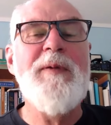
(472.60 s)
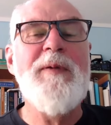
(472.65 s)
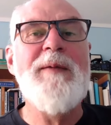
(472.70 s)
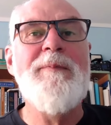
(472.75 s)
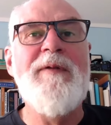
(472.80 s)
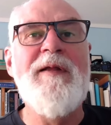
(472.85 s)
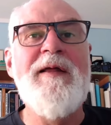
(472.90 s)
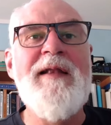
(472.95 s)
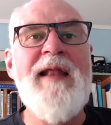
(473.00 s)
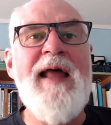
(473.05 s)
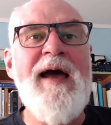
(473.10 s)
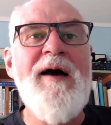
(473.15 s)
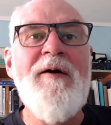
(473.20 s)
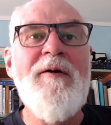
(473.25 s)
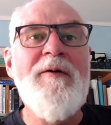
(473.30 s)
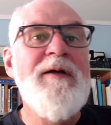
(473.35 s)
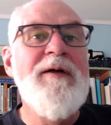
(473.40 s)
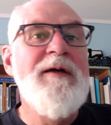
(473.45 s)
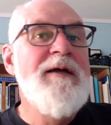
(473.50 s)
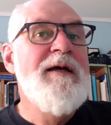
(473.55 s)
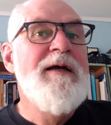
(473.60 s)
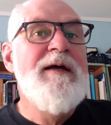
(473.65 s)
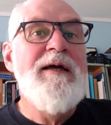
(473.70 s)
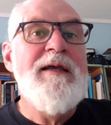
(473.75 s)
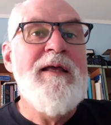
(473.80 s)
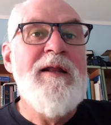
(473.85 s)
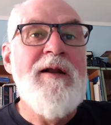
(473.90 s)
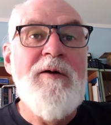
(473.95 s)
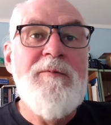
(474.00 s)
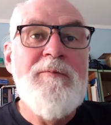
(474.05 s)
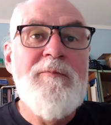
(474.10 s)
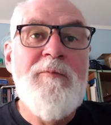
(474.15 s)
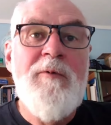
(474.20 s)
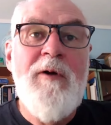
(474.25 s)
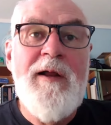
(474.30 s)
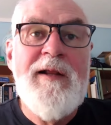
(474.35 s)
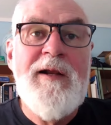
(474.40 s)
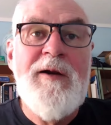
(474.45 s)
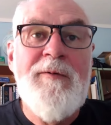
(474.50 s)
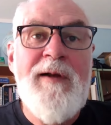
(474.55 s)
those people are now, you know,
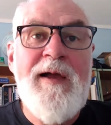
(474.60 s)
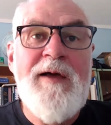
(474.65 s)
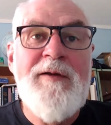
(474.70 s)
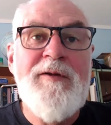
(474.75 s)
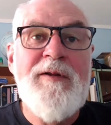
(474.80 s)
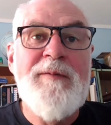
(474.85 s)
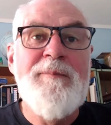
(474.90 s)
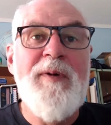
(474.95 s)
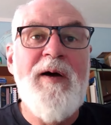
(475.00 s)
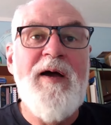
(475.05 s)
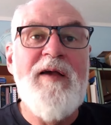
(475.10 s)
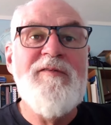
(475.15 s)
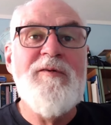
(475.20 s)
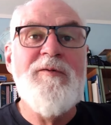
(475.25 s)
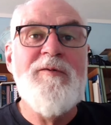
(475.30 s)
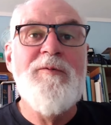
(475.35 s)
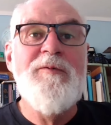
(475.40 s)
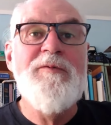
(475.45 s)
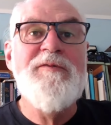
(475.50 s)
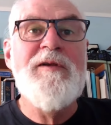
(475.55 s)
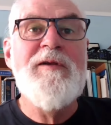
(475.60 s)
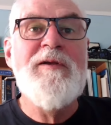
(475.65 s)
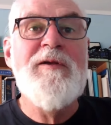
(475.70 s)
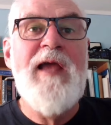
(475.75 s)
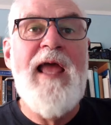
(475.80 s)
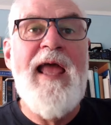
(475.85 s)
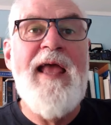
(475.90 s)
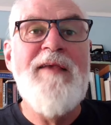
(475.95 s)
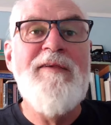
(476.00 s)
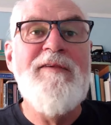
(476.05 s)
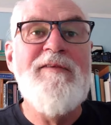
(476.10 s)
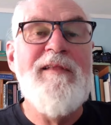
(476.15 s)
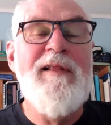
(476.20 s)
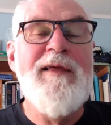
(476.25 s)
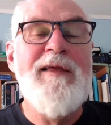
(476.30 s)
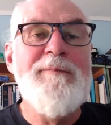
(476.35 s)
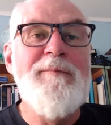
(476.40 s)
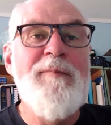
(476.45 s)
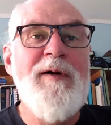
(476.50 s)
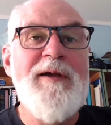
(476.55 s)
riding around on bicycles and gangs
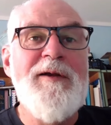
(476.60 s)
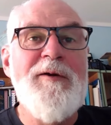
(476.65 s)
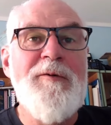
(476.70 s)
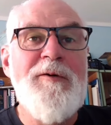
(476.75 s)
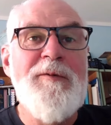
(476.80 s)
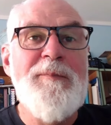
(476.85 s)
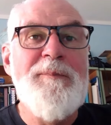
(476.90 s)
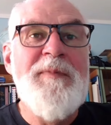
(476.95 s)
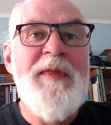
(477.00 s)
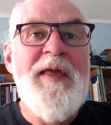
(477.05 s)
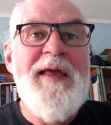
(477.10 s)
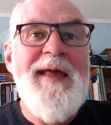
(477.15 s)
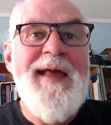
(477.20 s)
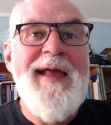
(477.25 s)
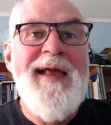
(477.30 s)
like my group